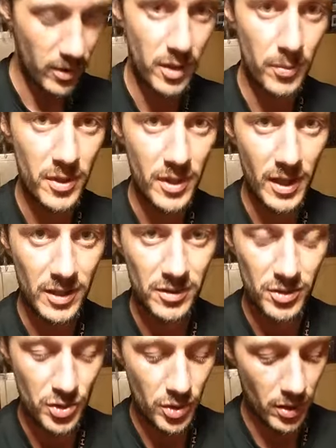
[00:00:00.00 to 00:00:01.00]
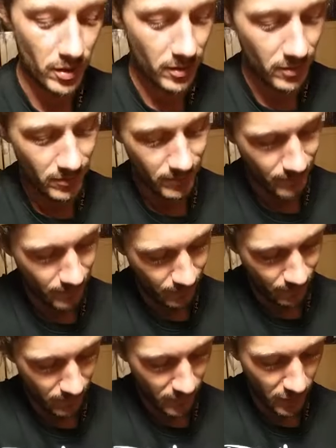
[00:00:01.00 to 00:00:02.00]
keep it nice and strong
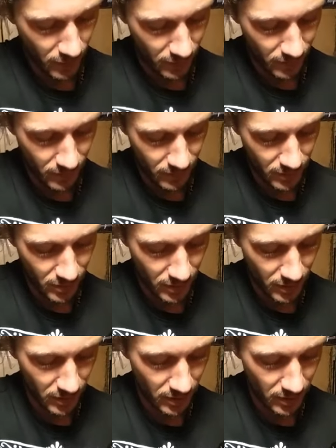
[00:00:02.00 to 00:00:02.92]
so